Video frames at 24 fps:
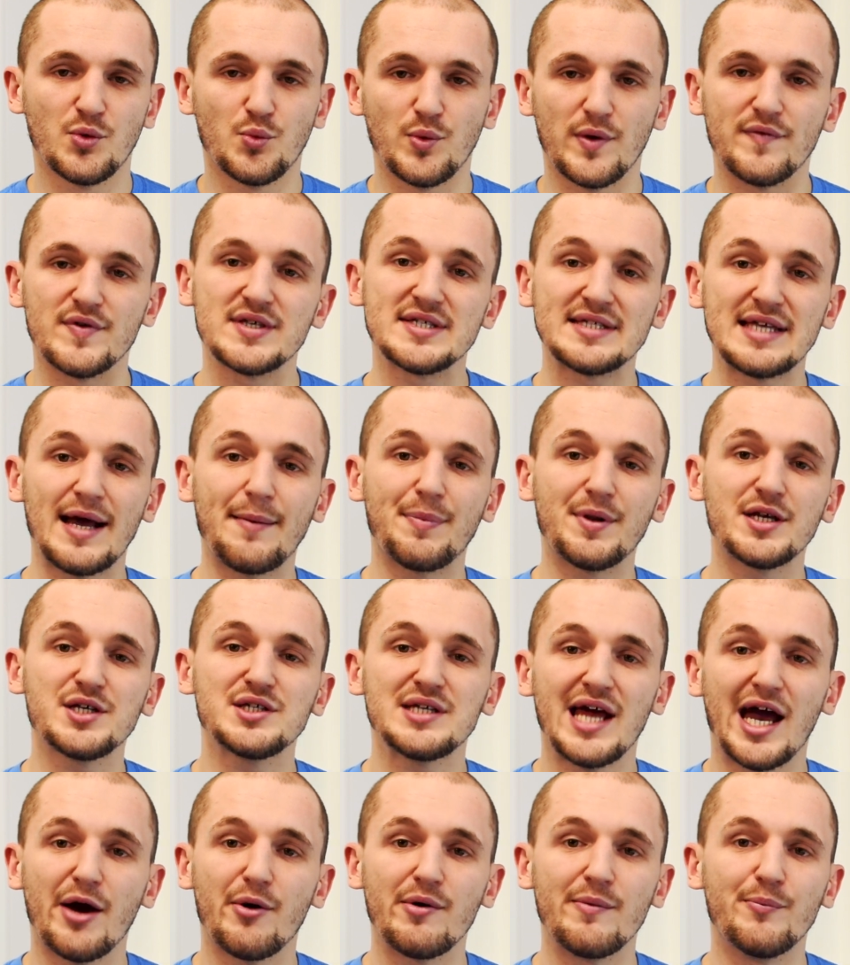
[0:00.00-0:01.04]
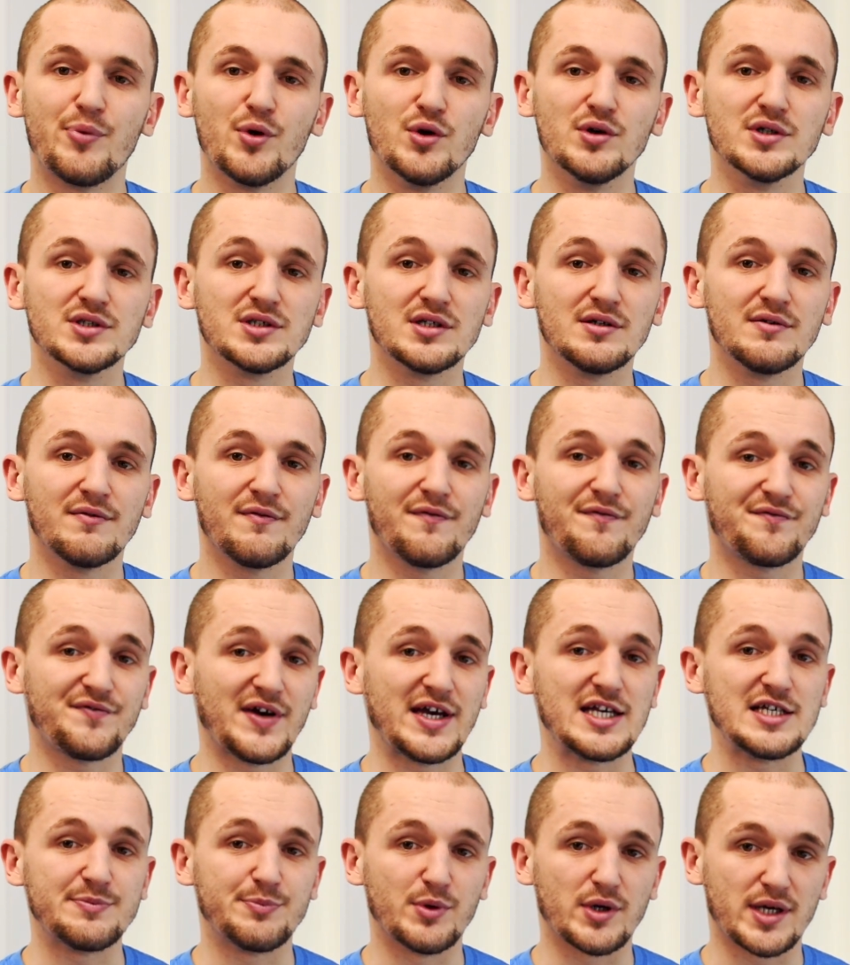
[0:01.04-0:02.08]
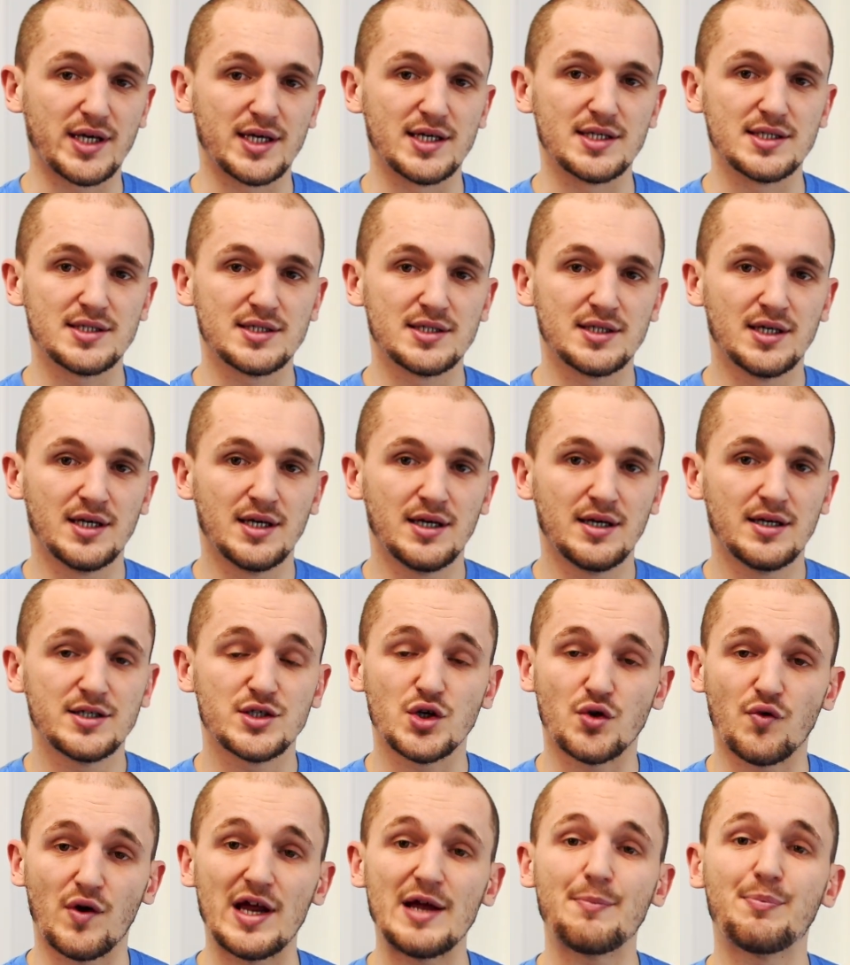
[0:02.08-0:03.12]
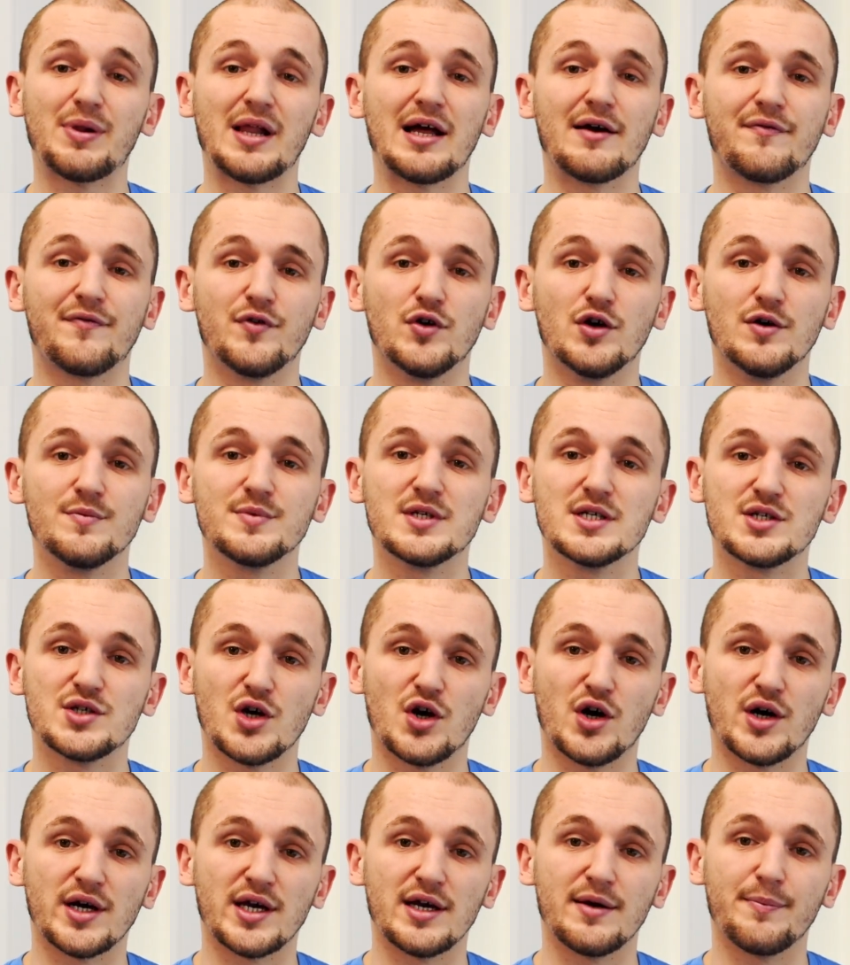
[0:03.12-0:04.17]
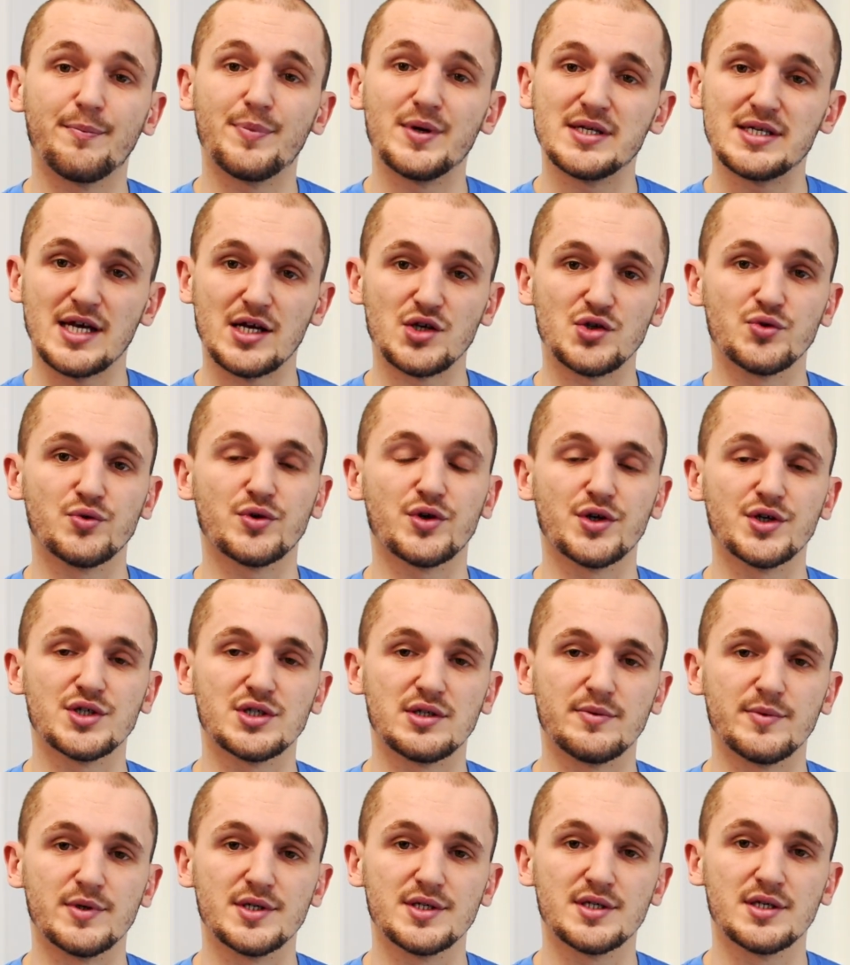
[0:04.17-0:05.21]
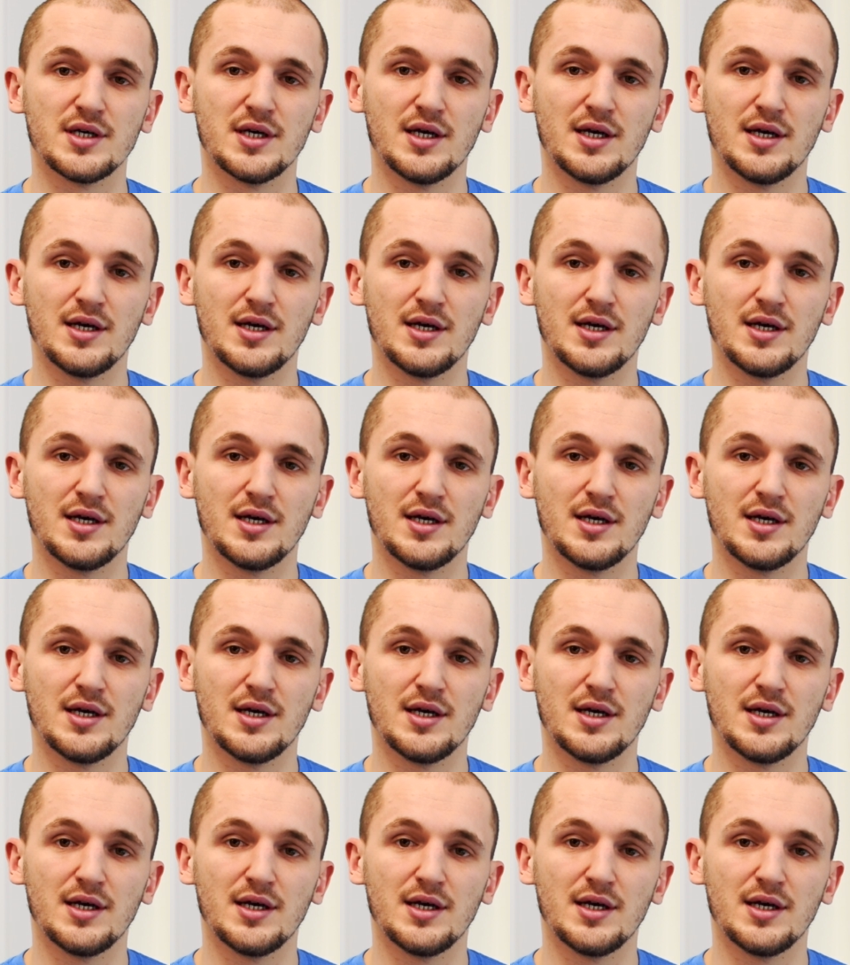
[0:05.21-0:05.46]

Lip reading: We've established how important Facebook is. It's a great platform to target potential customers.